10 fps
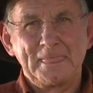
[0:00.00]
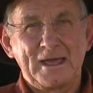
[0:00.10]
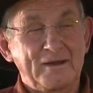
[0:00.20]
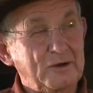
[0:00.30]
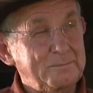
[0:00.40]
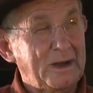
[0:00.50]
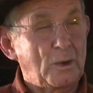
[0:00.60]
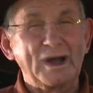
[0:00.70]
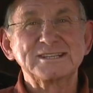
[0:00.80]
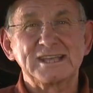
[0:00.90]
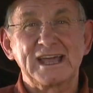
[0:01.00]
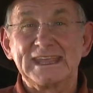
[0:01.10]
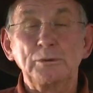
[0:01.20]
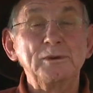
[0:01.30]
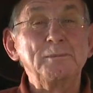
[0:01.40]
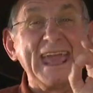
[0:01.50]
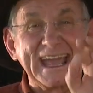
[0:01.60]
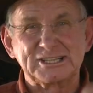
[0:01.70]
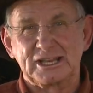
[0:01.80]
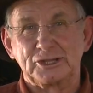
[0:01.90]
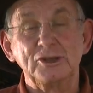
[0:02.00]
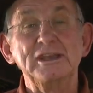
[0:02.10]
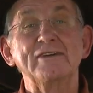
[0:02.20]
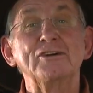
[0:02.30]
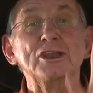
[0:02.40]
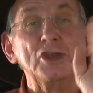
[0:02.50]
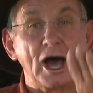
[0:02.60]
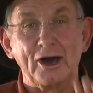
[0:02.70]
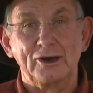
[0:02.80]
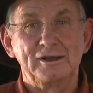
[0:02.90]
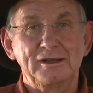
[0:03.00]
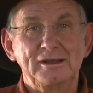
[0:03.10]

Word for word: I've got my one son. He would be excellent. You never know